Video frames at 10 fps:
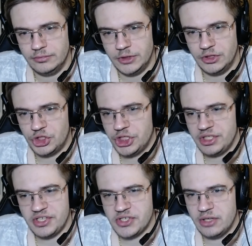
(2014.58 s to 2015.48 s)
and
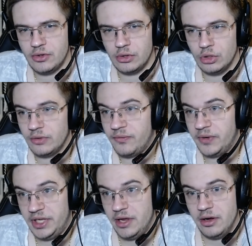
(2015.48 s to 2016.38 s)
Shadis had a lot of
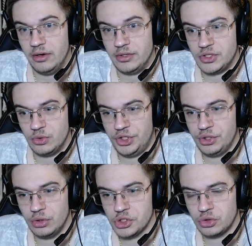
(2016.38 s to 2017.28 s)
hair, so he
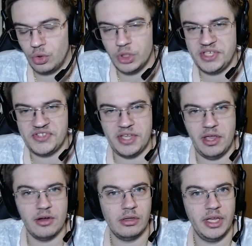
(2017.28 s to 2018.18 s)
lost all his
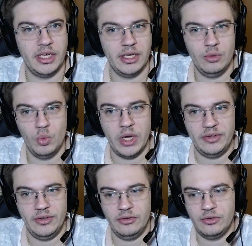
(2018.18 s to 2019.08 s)
hair, like in
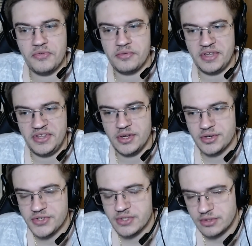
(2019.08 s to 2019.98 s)
what, in 2, 3
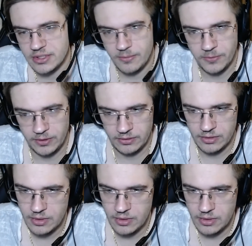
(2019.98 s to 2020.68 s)
years or something.